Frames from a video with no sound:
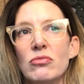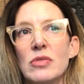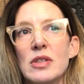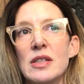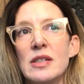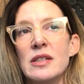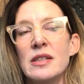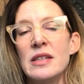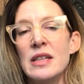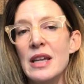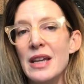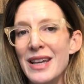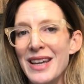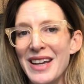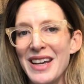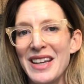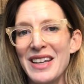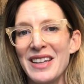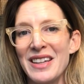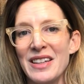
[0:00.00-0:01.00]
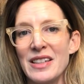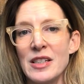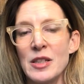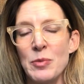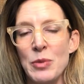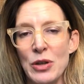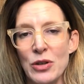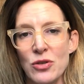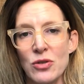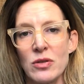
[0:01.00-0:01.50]
seek
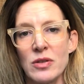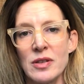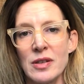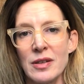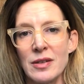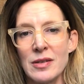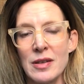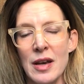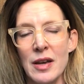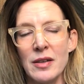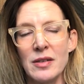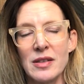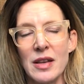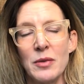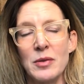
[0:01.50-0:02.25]
spiritual success,